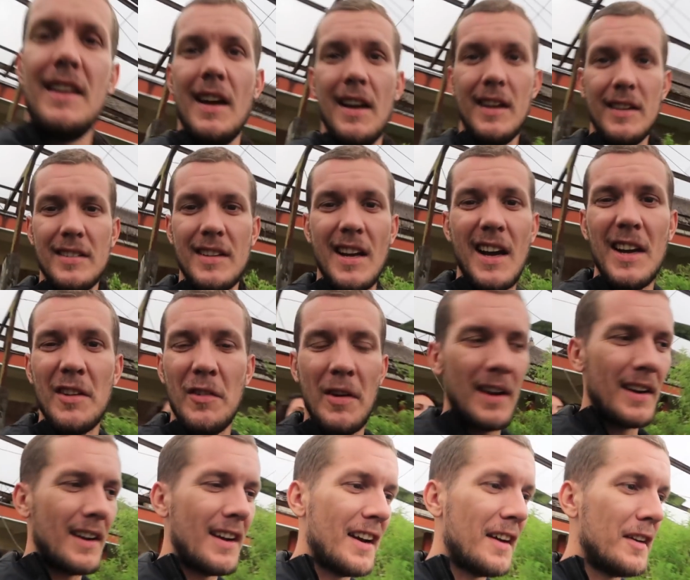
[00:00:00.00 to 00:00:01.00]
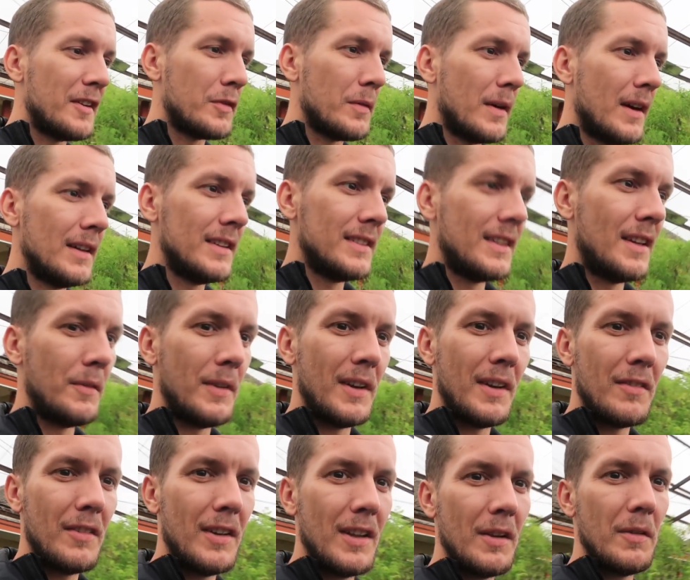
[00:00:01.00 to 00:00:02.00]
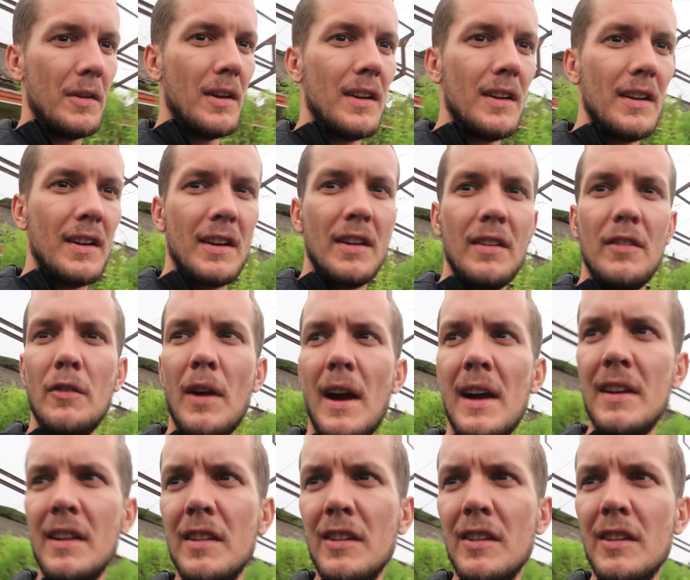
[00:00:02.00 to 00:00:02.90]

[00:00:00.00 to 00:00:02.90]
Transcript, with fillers: yeah, it started raining now as well, and we didn't really want to ride